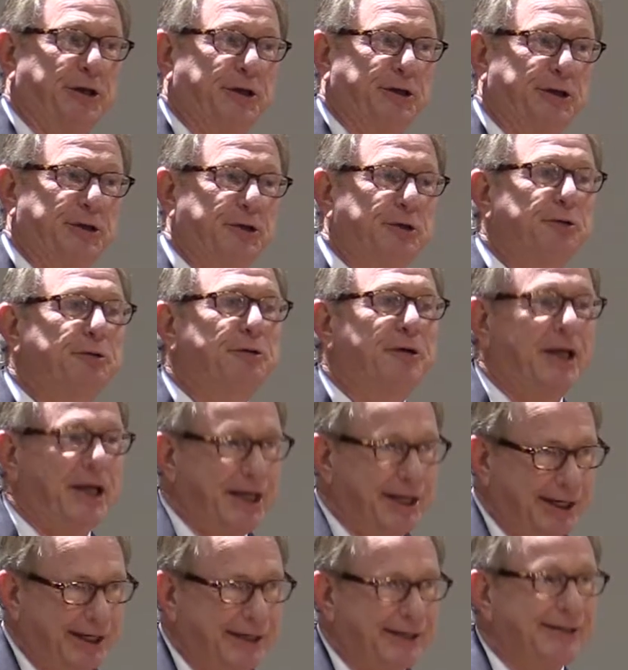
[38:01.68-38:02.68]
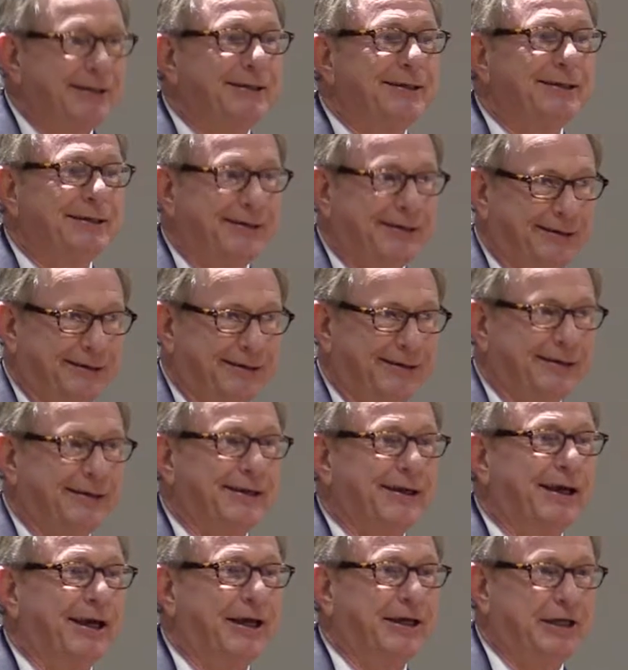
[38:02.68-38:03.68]
you need
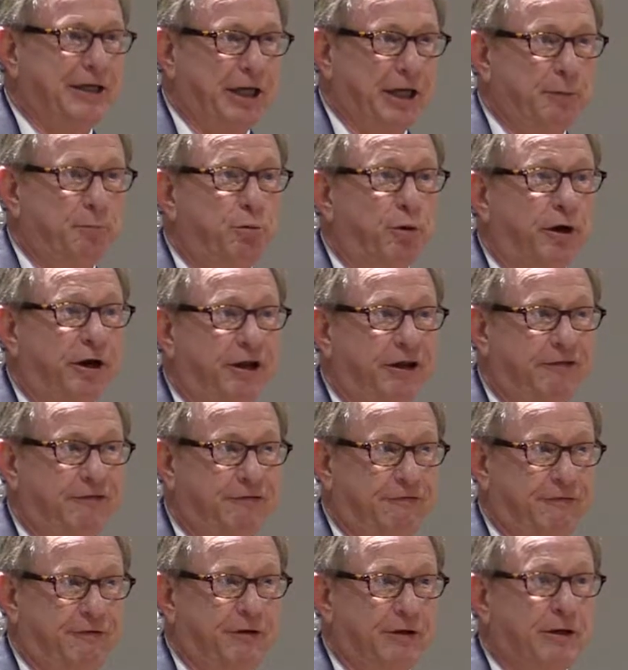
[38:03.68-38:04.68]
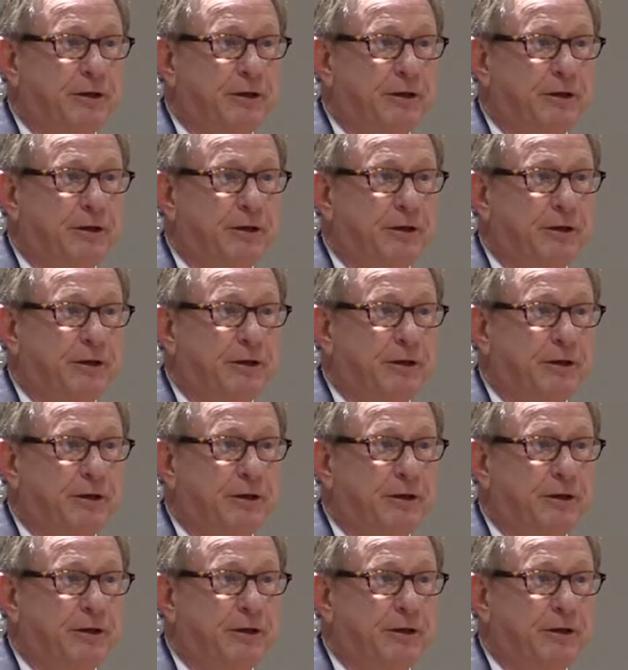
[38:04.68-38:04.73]
a debrief